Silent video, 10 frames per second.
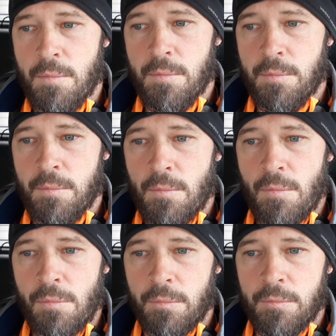
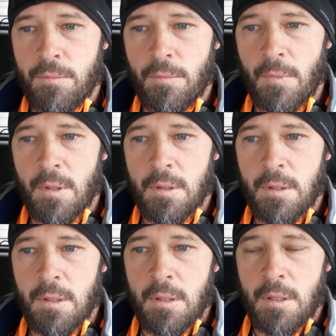
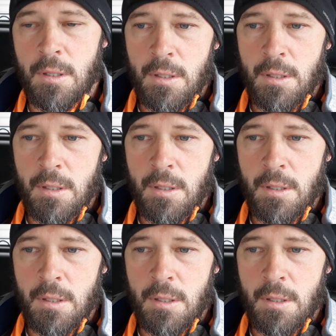(no one is talking)